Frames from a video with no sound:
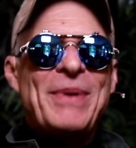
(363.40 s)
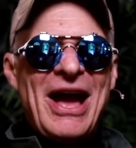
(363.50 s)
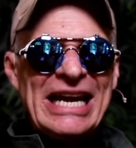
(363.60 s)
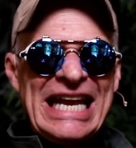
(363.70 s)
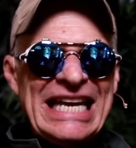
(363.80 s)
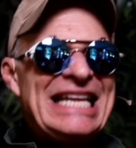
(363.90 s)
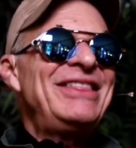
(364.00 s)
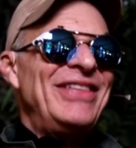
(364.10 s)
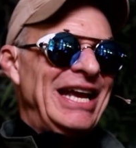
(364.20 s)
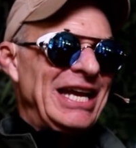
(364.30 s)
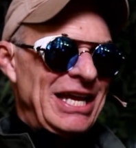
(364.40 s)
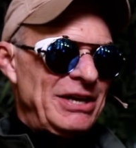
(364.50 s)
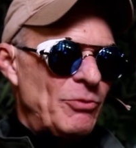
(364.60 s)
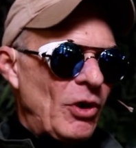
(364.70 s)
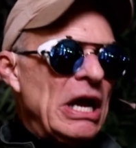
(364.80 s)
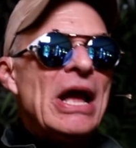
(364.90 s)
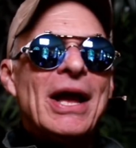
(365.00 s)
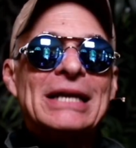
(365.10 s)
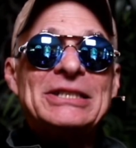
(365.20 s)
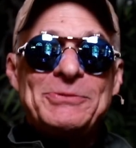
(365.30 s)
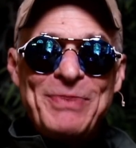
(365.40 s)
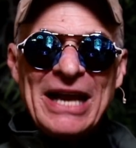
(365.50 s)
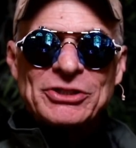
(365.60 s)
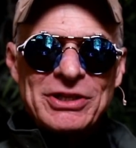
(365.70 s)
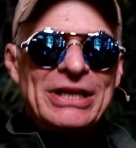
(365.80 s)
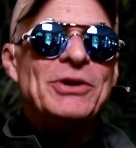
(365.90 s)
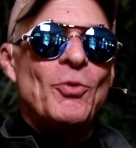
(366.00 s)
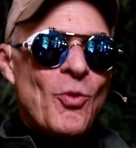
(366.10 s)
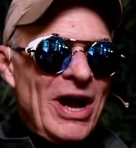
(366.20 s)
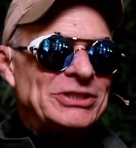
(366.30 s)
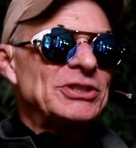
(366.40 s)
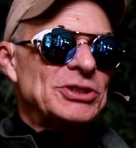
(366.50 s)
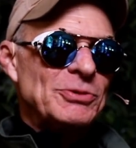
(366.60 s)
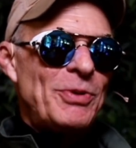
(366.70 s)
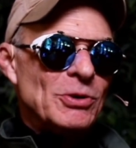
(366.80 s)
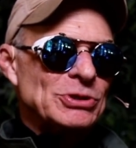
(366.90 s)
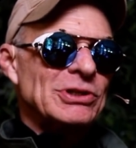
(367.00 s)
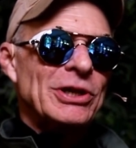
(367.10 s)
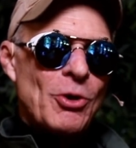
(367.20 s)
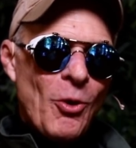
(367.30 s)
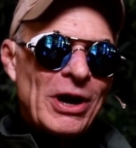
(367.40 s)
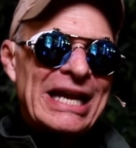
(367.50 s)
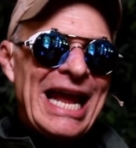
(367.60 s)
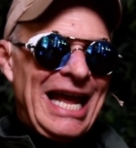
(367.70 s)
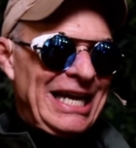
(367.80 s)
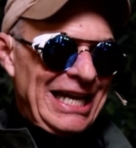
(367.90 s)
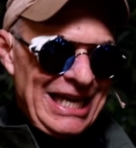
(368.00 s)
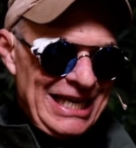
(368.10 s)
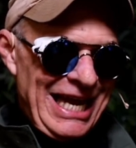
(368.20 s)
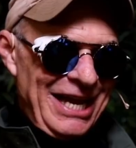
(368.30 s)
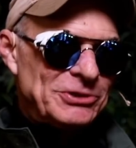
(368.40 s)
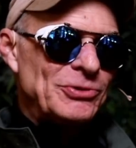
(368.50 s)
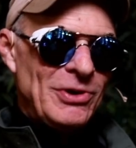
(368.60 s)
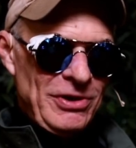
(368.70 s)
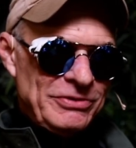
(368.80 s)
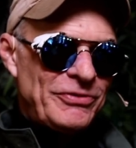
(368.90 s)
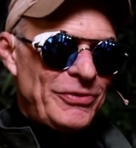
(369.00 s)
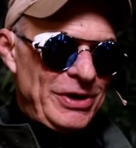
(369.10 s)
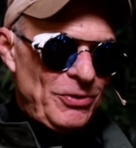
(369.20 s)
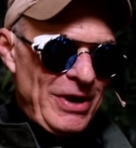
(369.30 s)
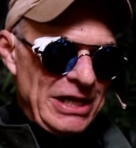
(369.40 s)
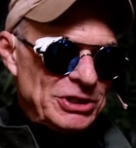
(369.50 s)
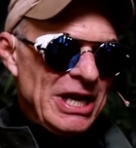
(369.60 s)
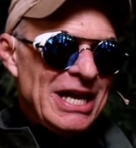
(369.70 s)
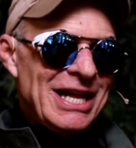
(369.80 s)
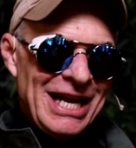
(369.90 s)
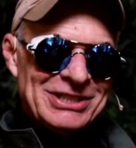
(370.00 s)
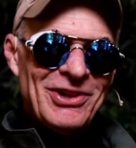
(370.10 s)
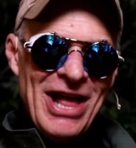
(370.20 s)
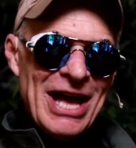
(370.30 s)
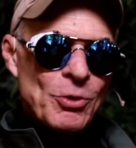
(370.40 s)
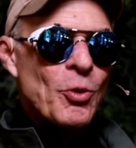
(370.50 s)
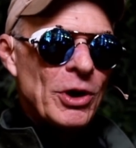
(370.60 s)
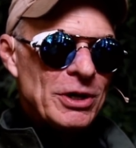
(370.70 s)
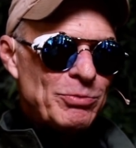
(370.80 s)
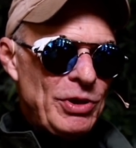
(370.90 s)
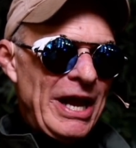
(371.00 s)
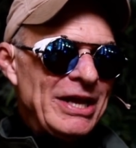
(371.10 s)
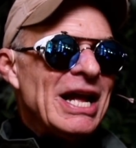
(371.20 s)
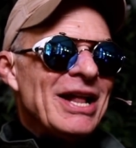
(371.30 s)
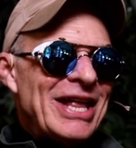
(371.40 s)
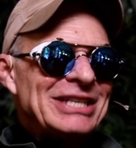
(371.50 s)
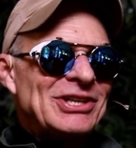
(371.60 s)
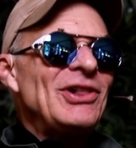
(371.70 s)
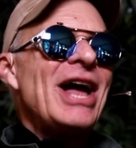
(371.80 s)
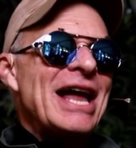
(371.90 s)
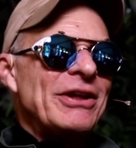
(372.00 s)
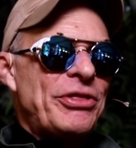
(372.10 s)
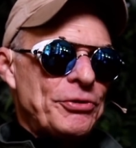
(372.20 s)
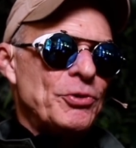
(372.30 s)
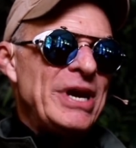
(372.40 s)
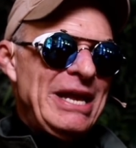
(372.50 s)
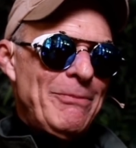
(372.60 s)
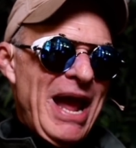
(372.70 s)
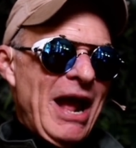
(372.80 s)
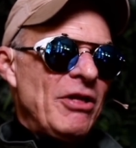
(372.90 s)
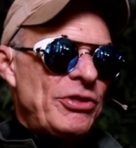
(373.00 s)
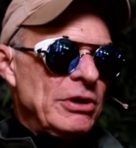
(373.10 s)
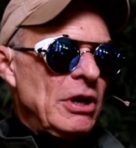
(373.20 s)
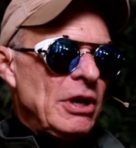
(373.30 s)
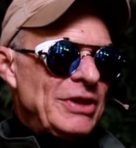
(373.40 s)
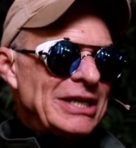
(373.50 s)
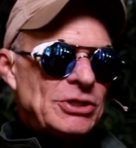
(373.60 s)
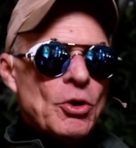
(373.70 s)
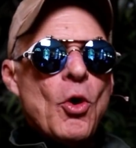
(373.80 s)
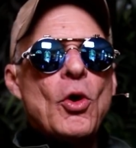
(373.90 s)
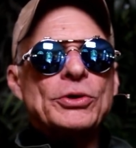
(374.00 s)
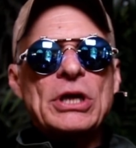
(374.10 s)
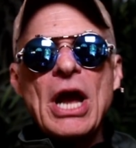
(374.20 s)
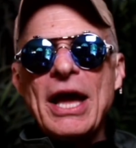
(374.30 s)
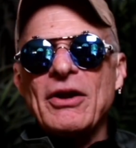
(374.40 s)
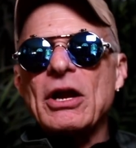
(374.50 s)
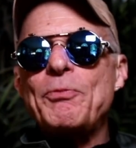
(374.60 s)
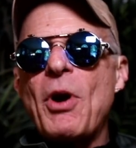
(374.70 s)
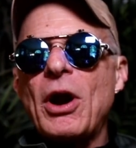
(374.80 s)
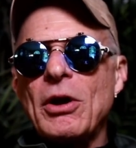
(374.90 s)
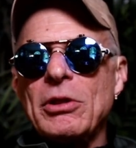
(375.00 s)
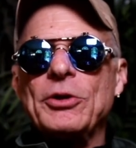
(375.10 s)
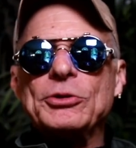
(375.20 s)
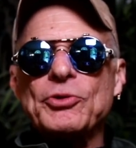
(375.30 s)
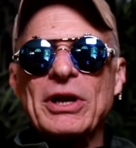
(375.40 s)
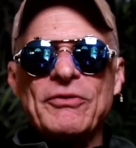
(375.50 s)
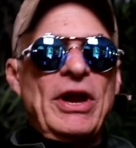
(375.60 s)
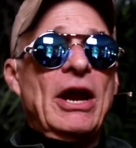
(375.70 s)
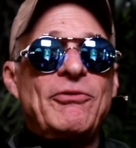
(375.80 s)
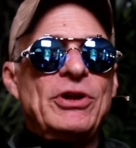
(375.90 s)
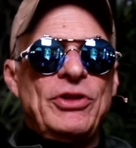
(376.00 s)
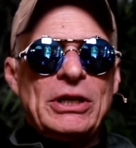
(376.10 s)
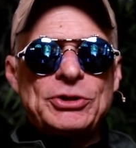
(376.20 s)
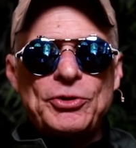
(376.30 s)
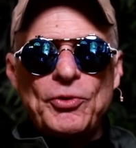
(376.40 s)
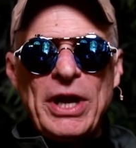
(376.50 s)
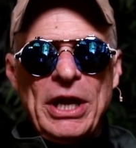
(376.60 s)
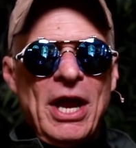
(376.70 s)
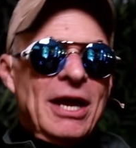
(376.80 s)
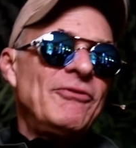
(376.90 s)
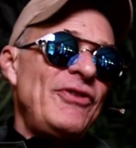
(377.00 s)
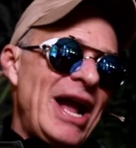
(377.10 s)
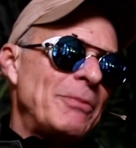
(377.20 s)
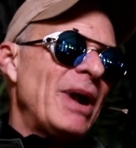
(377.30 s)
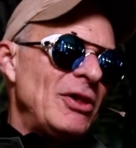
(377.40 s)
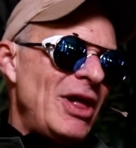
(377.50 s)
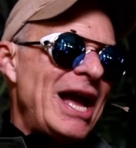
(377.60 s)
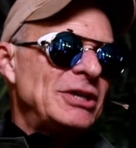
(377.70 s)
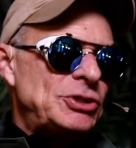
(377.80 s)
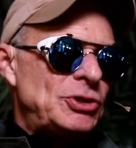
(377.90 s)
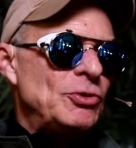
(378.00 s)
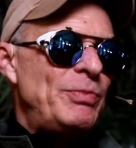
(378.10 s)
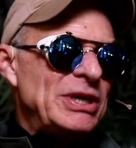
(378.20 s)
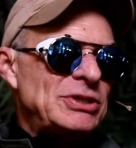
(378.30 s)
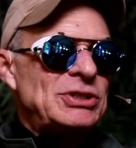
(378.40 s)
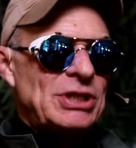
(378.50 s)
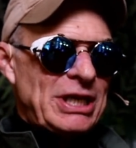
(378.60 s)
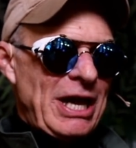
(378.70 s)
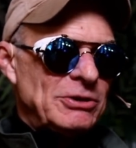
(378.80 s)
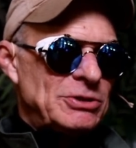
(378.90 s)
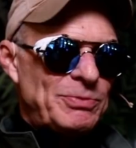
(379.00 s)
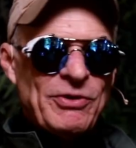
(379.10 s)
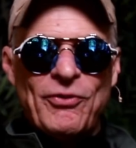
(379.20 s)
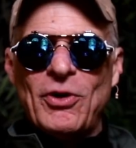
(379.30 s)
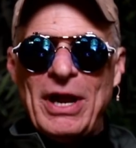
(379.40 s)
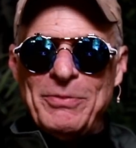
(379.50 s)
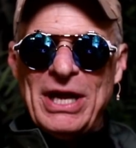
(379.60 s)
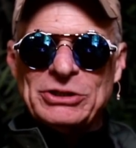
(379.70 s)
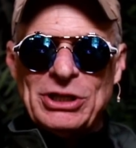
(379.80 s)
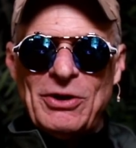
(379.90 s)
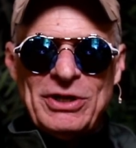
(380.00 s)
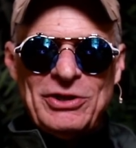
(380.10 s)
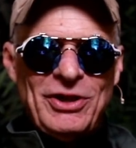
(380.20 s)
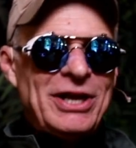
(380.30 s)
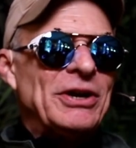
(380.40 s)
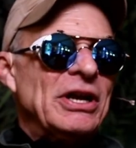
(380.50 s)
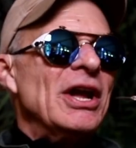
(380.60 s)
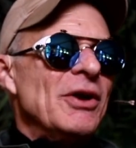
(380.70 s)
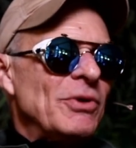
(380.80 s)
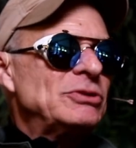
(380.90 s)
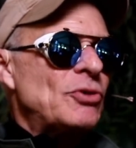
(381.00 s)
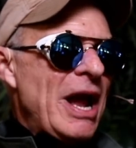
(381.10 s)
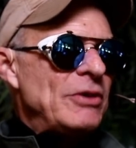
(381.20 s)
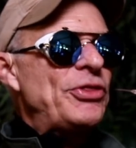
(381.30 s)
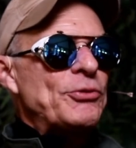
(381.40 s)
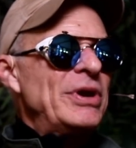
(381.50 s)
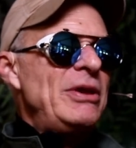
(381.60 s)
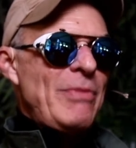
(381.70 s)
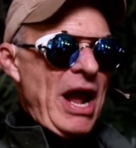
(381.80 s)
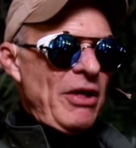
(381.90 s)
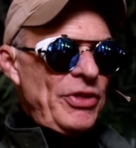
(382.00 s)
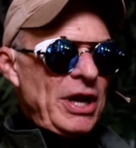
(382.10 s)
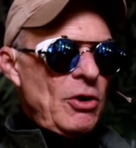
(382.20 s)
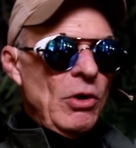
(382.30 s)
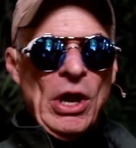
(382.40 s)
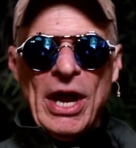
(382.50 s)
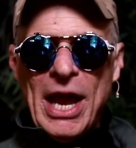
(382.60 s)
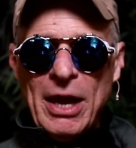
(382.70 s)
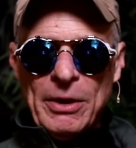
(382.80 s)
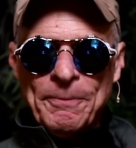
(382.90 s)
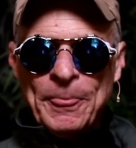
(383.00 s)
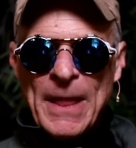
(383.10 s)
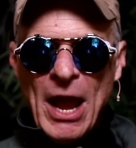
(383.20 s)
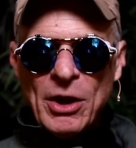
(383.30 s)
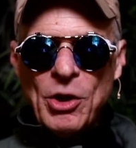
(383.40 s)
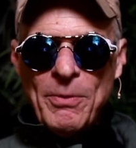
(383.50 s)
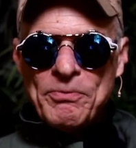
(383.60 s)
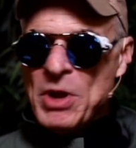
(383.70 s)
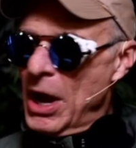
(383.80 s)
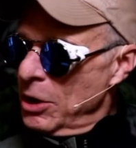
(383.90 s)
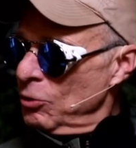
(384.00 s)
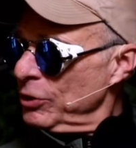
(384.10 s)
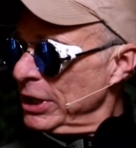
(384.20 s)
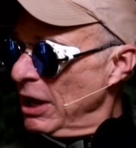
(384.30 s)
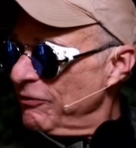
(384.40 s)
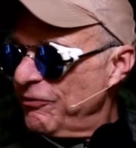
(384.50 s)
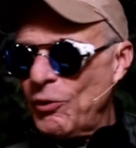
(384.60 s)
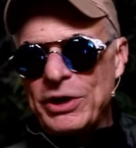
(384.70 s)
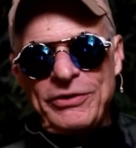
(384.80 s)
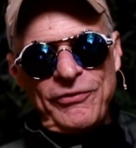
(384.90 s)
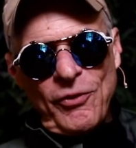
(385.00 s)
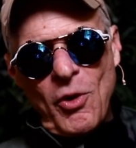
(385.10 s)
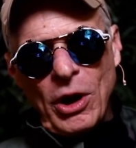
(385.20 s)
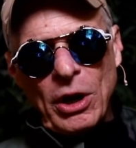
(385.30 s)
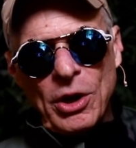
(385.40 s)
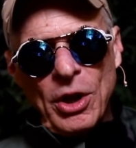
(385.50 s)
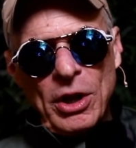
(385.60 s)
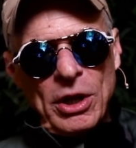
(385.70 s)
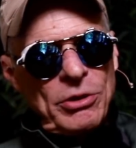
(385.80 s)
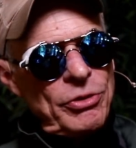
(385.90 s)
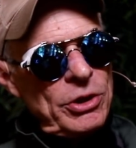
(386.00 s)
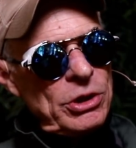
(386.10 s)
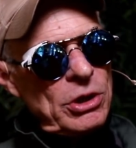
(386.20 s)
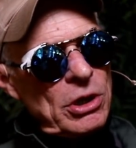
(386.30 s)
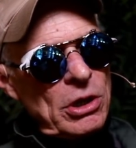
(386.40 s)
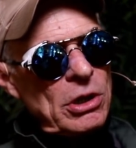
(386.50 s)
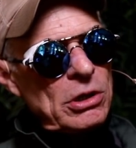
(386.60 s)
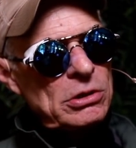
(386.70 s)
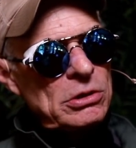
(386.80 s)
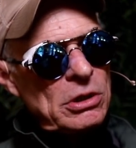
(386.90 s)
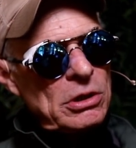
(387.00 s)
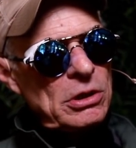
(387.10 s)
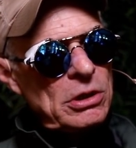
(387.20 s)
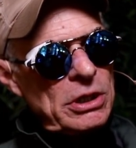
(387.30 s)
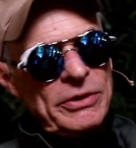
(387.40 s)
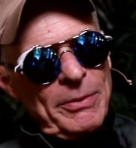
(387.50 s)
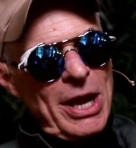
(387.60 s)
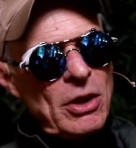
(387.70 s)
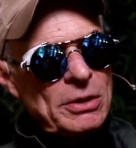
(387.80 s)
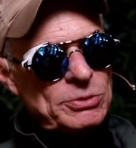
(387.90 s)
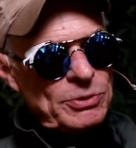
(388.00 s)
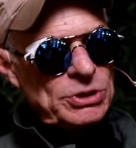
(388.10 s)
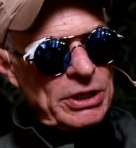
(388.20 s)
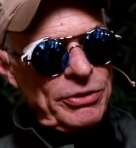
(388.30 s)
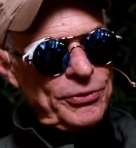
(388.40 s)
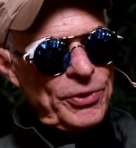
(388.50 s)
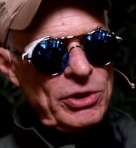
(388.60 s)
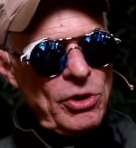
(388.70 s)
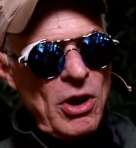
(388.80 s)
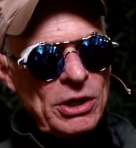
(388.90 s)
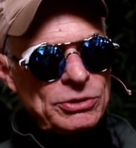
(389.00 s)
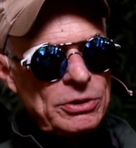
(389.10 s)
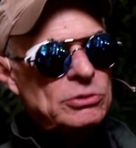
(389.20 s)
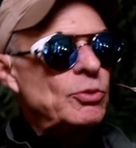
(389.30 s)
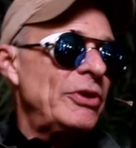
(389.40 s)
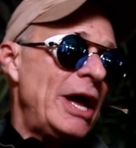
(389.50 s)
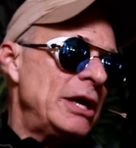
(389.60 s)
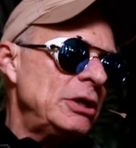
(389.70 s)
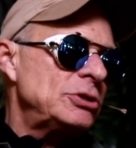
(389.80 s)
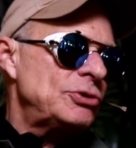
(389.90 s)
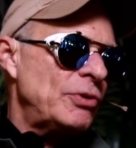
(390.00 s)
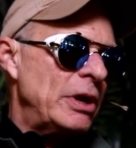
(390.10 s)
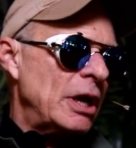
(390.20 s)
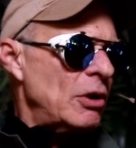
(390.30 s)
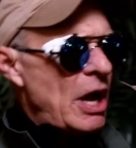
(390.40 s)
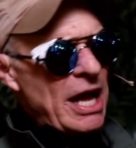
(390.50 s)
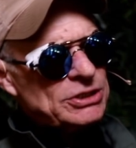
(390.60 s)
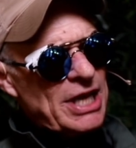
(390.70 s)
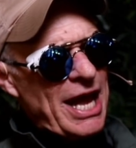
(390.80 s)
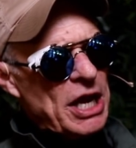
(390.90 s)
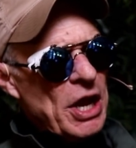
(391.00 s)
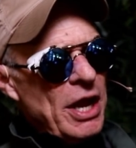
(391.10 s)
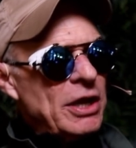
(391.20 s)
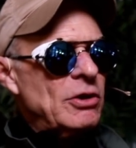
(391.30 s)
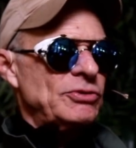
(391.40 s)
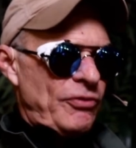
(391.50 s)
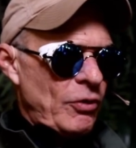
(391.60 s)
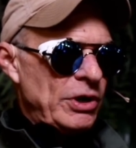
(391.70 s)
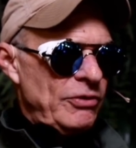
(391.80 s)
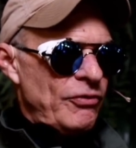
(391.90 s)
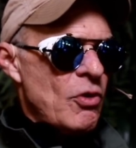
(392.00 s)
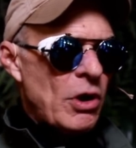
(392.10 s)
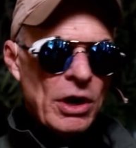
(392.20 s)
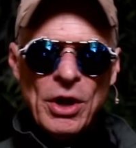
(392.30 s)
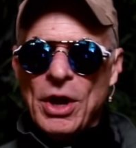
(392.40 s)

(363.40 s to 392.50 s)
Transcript: about anything anymore, especially what's supposedly organic and natural and free range. That's a lot of wordplay. That's a lot of three math. That's an old kind of parlor trick of everything's three. In fact, my last two business accountants before I met Jerry Leonard would try three math. I go, hey, how come I only got 44 in the uh, uh, in the mail? I'm supposed to get three large. He goes, well, that is three. I go, how's that? He goes, 44.